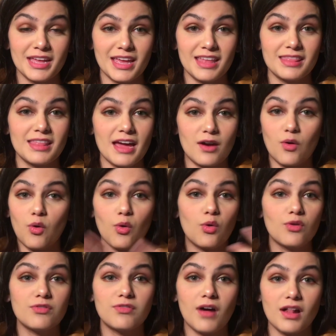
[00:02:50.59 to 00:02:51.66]
in that
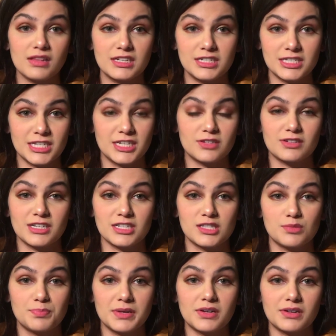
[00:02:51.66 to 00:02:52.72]
whole volunteer
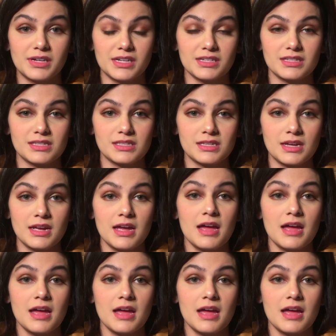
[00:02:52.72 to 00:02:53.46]
experience.